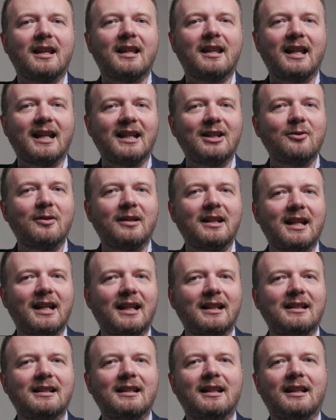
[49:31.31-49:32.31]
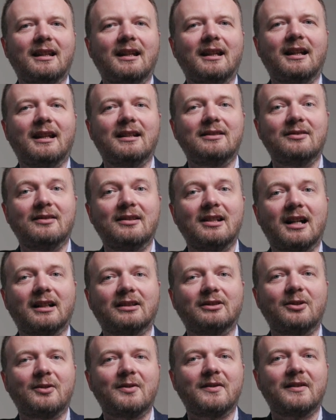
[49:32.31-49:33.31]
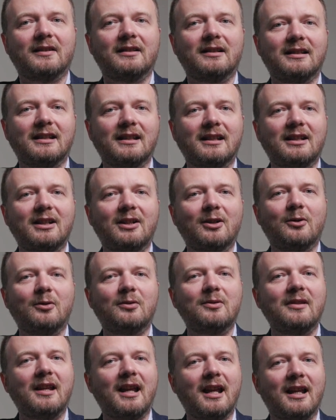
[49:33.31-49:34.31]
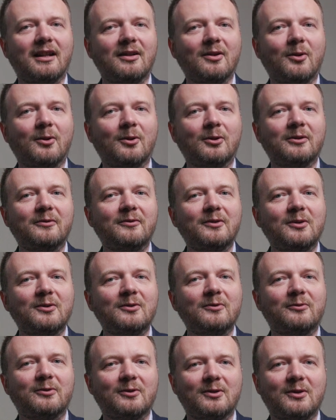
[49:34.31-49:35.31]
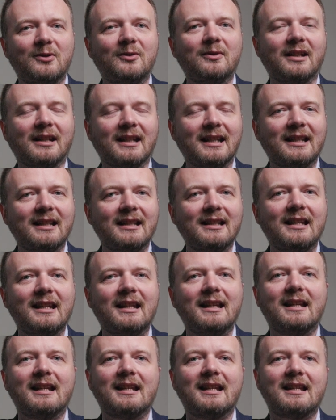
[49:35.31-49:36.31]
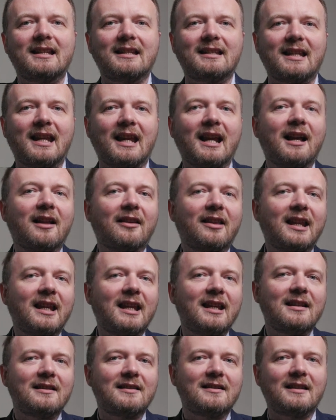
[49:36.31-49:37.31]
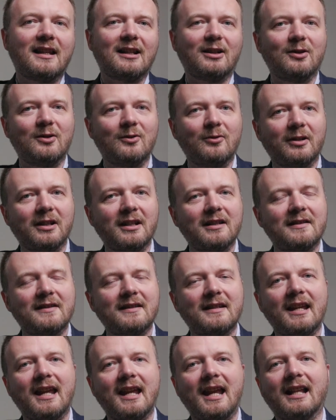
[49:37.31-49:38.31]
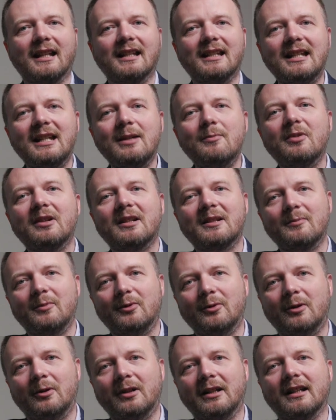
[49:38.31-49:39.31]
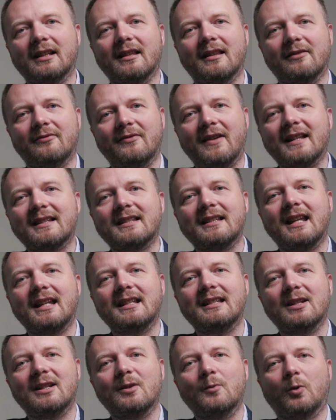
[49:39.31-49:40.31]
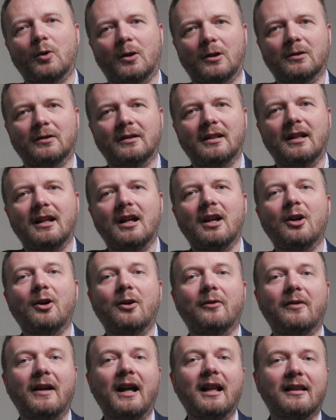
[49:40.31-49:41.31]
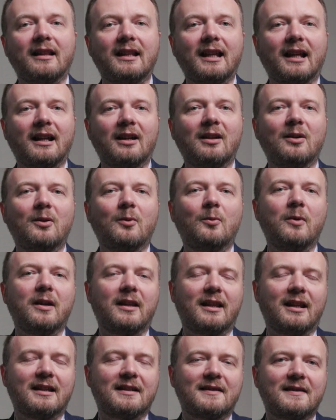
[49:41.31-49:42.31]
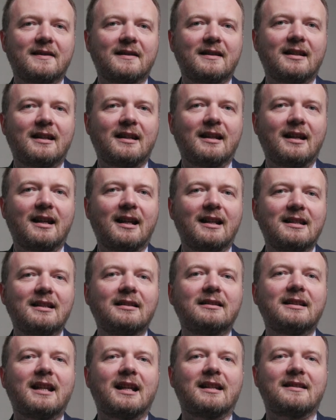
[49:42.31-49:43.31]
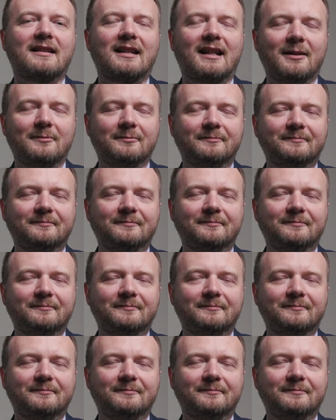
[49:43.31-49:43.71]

Thank you again to Dr. Selanikio and all of you for tuning in. Stay healthy, stay curious, and keep exploring the fascinating world of health tech with us. Until next time.